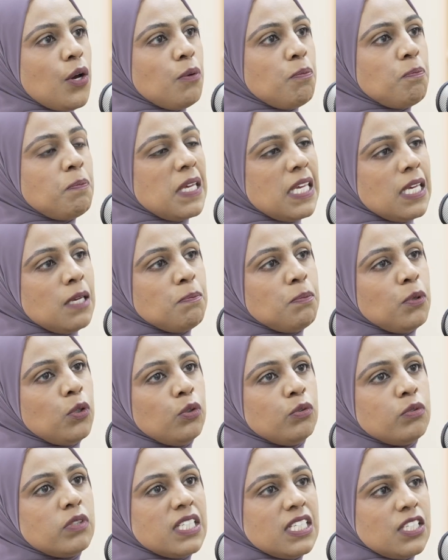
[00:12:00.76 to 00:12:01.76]

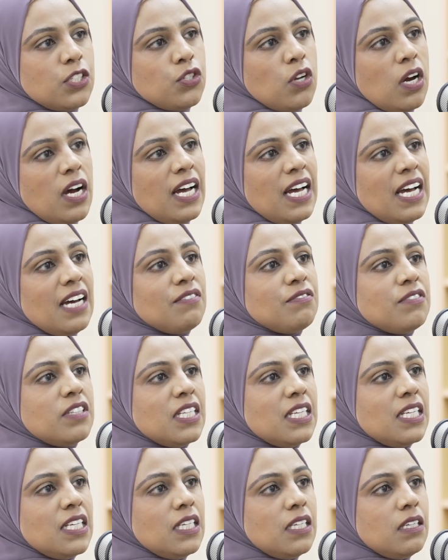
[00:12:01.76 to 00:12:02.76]
people did not have
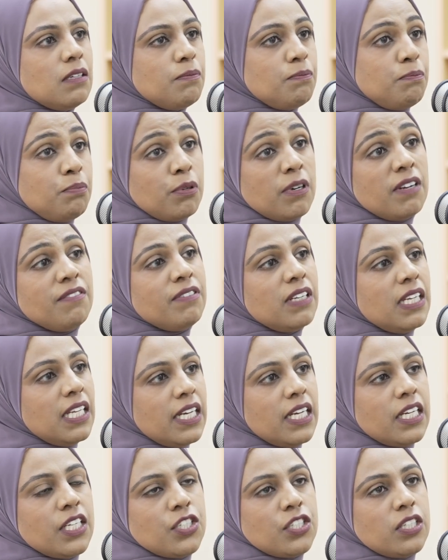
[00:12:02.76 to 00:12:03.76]
the
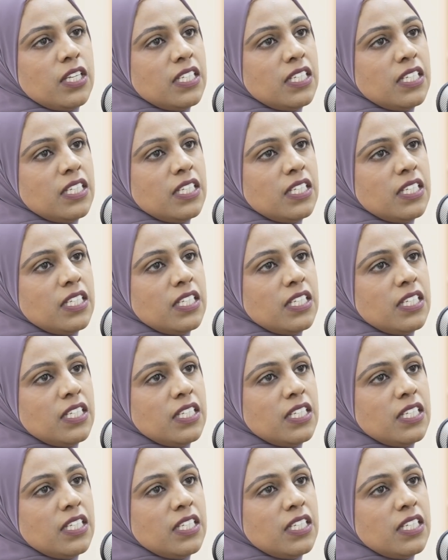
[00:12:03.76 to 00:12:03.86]
privilege,